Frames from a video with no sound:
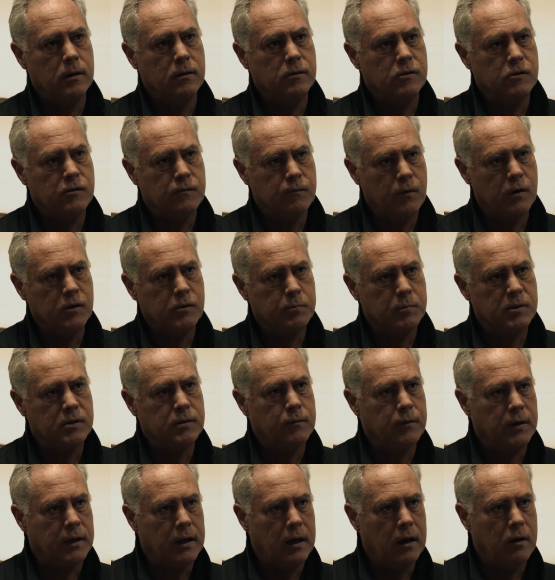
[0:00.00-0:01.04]
very
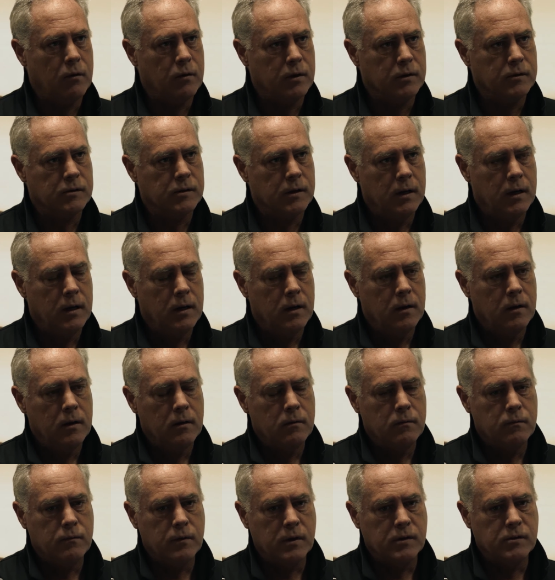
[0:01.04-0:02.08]
specific areas.
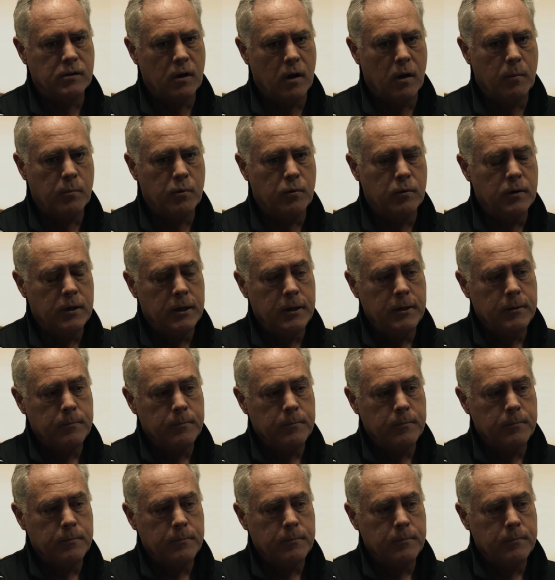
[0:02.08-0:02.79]
For example,